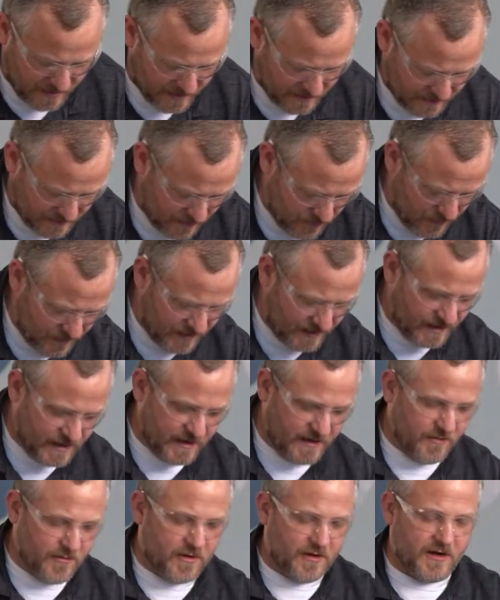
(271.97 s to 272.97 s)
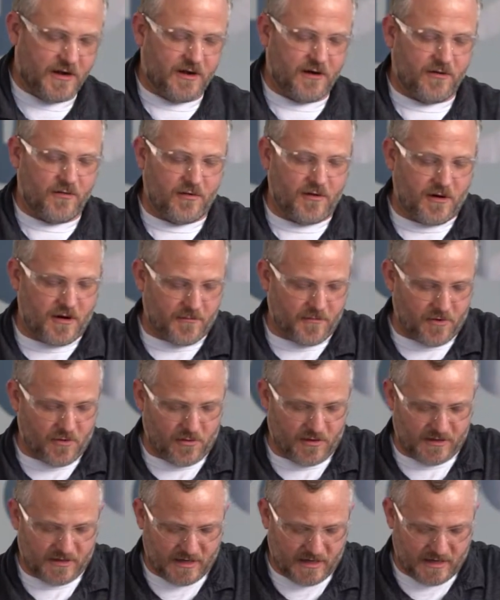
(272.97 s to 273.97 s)
because I don't want that anywhere near where I'm
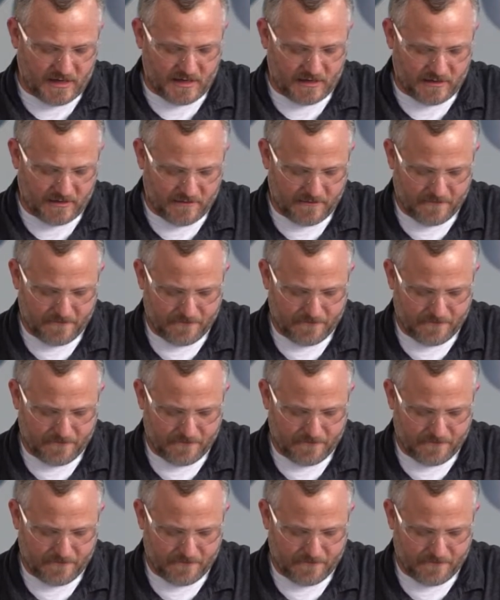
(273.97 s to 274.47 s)
going to heat.